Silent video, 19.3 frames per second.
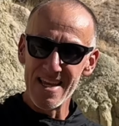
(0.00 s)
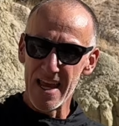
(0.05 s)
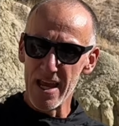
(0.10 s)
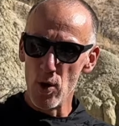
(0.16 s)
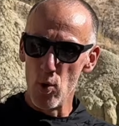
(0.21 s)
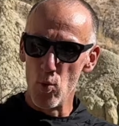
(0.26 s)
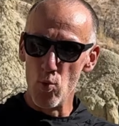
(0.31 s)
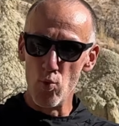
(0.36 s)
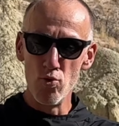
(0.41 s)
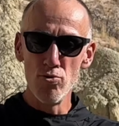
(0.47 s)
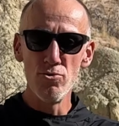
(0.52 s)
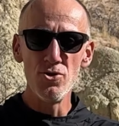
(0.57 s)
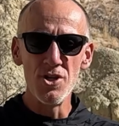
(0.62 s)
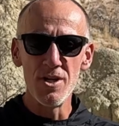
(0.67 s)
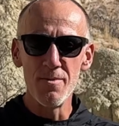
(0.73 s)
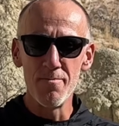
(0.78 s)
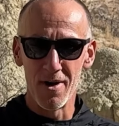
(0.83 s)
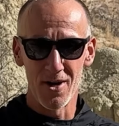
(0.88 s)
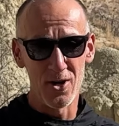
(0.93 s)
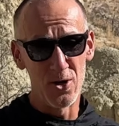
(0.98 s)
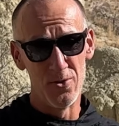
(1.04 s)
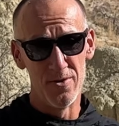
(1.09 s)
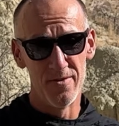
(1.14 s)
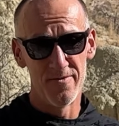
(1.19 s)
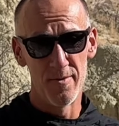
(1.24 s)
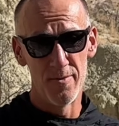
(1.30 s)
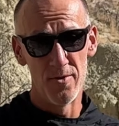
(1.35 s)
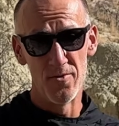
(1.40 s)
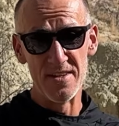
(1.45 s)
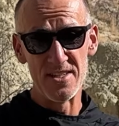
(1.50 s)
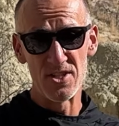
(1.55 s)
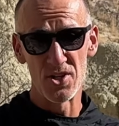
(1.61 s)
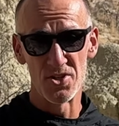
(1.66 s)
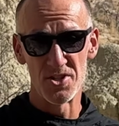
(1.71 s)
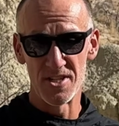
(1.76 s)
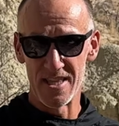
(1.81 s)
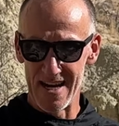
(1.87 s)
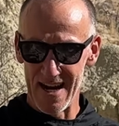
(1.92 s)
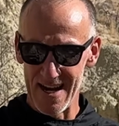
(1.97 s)
a Woojin buckle from the
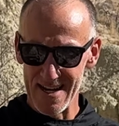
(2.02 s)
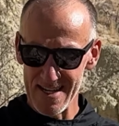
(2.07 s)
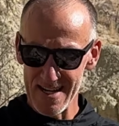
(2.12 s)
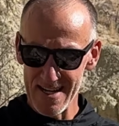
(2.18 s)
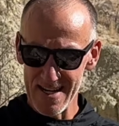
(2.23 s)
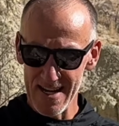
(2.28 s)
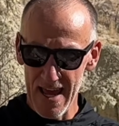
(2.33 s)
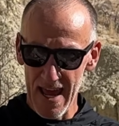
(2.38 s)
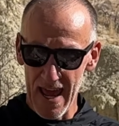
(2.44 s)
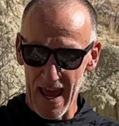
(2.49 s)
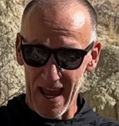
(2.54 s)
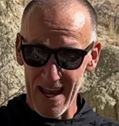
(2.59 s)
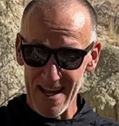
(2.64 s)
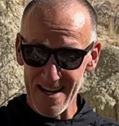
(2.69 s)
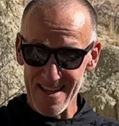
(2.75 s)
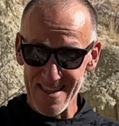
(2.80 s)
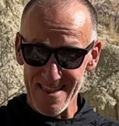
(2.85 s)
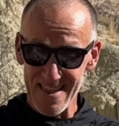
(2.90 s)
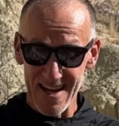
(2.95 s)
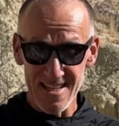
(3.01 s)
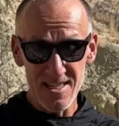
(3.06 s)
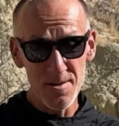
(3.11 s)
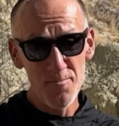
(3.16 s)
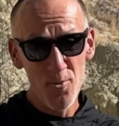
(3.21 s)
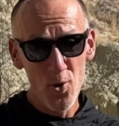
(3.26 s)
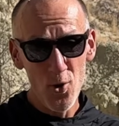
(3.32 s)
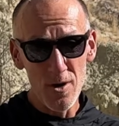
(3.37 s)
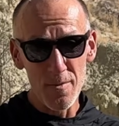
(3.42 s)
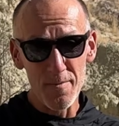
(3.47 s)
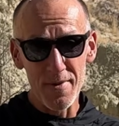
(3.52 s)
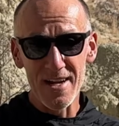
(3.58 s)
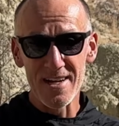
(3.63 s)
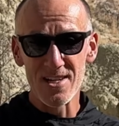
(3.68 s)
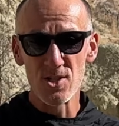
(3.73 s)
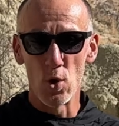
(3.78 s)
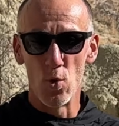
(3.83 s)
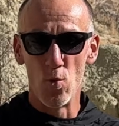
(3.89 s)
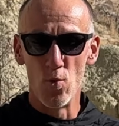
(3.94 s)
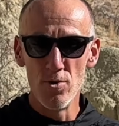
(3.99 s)
research that I did, and that's important
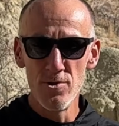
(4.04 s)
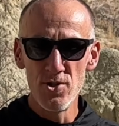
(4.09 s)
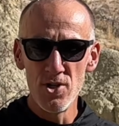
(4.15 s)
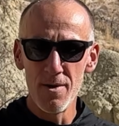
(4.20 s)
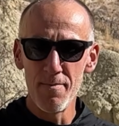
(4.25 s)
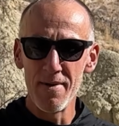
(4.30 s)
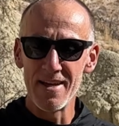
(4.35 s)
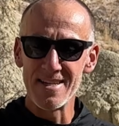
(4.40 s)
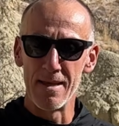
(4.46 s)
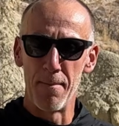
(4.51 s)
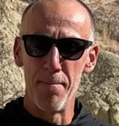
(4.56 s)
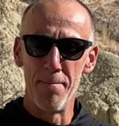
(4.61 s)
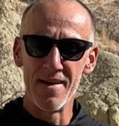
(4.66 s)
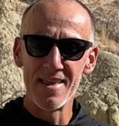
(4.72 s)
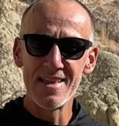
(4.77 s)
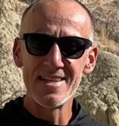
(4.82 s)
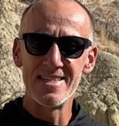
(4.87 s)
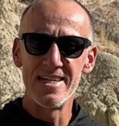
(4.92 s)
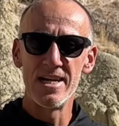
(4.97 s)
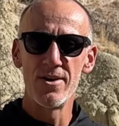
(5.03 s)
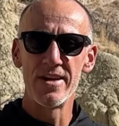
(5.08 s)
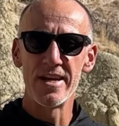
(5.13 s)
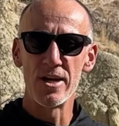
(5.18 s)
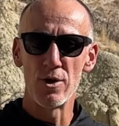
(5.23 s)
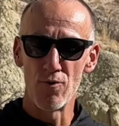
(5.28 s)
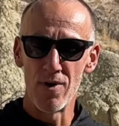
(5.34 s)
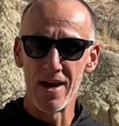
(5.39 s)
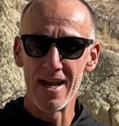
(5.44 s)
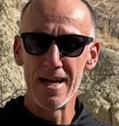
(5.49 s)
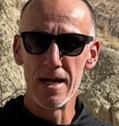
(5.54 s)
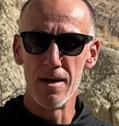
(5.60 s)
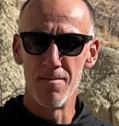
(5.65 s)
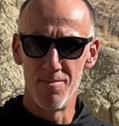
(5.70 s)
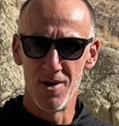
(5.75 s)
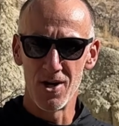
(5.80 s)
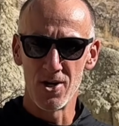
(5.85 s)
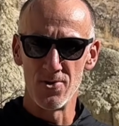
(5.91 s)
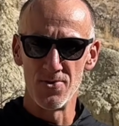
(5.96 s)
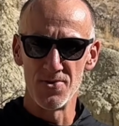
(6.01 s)
because Woojin makes military grade
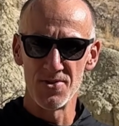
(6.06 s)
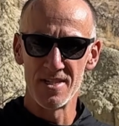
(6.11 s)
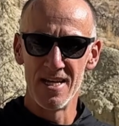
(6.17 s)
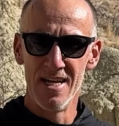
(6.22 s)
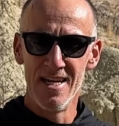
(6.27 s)
buckles.